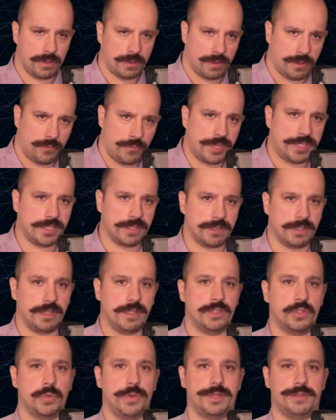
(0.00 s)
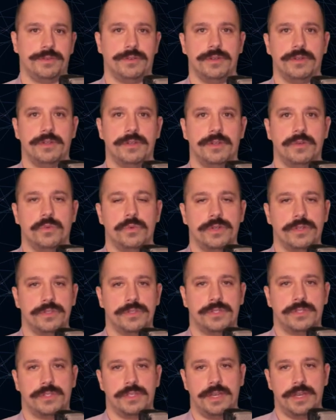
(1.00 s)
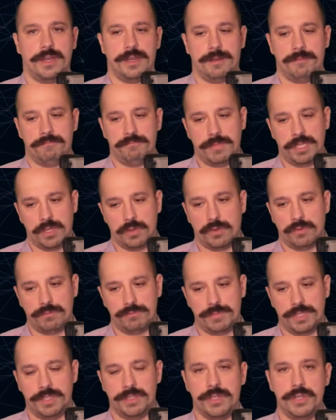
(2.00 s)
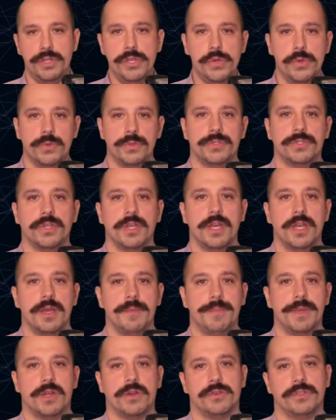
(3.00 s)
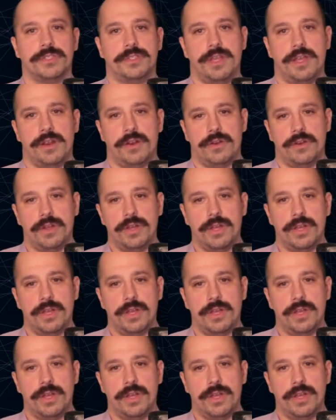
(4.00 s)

Recently, Twitter was, in the news because their